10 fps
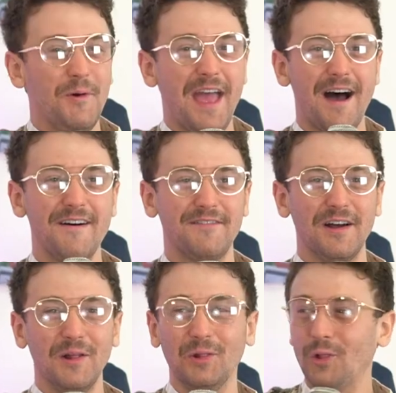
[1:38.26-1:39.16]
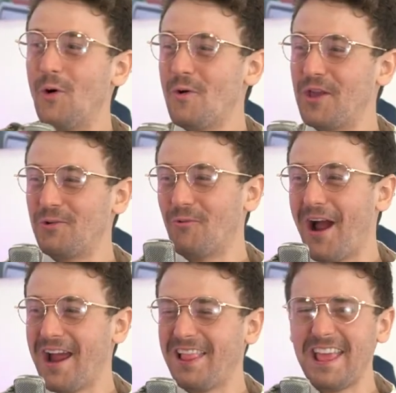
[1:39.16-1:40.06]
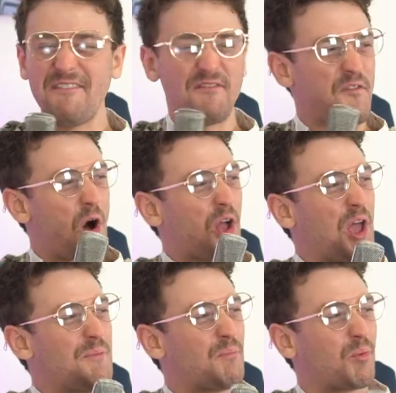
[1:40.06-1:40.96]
we have Logan Riley fucking